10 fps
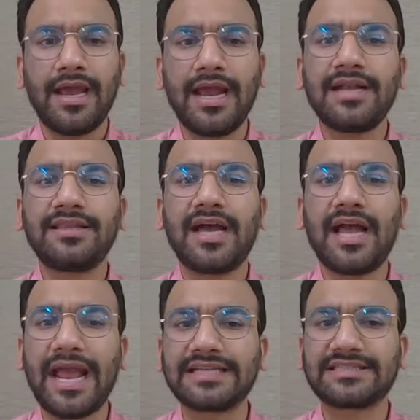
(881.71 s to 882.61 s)
And the
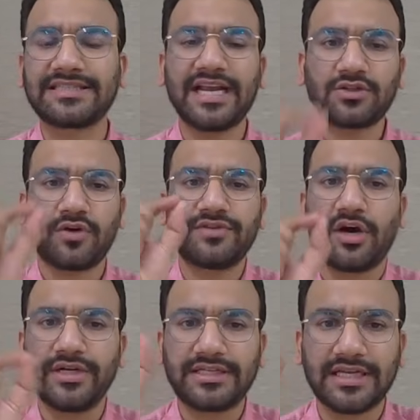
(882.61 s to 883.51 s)
extract of the
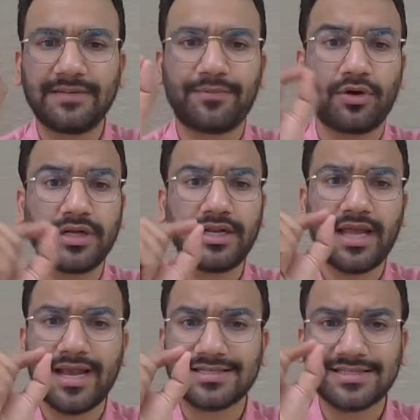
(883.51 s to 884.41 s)
auditor report and
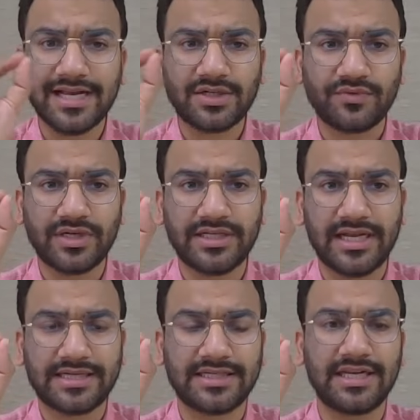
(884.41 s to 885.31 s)
the extract of the
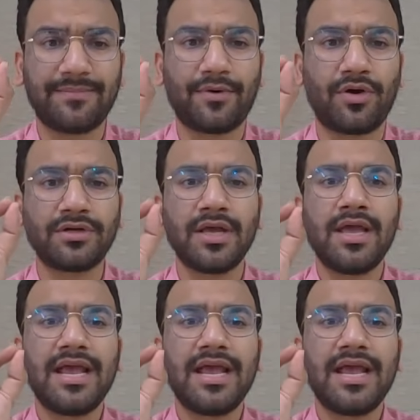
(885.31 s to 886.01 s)
director report